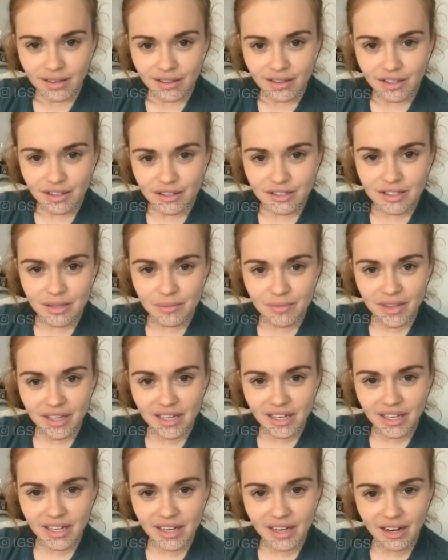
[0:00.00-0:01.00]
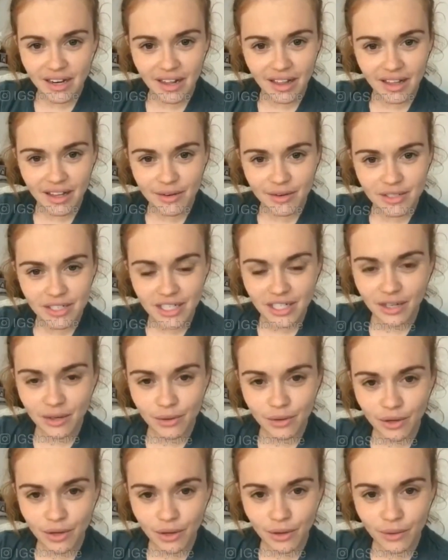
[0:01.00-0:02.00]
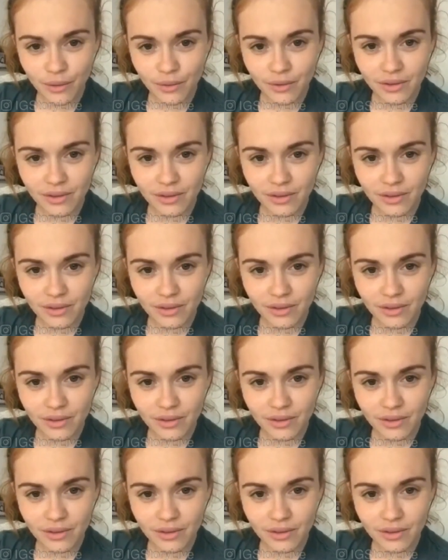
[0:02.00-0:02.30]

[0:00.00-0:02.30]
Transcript: There's something in a language I don't know.